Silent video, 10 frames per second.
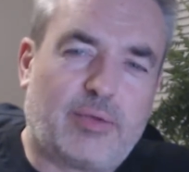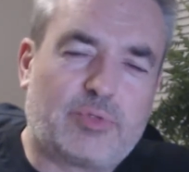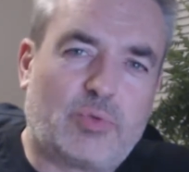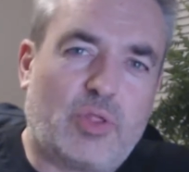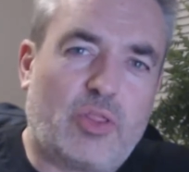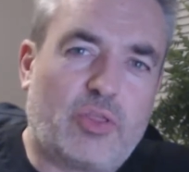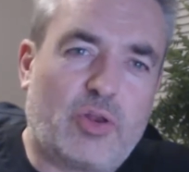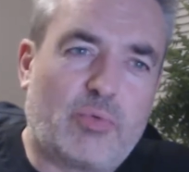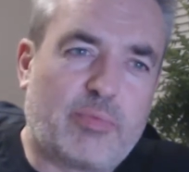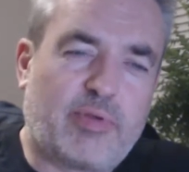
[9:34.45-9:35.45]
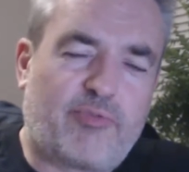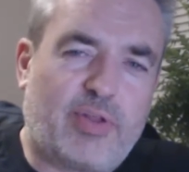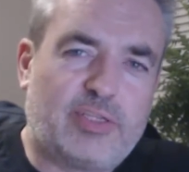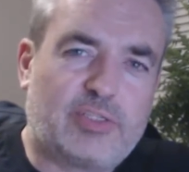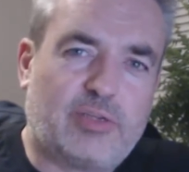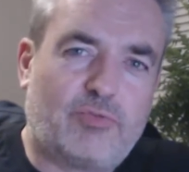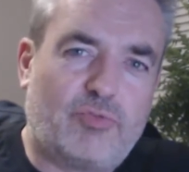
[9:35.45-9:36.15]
I was the only one of my friends that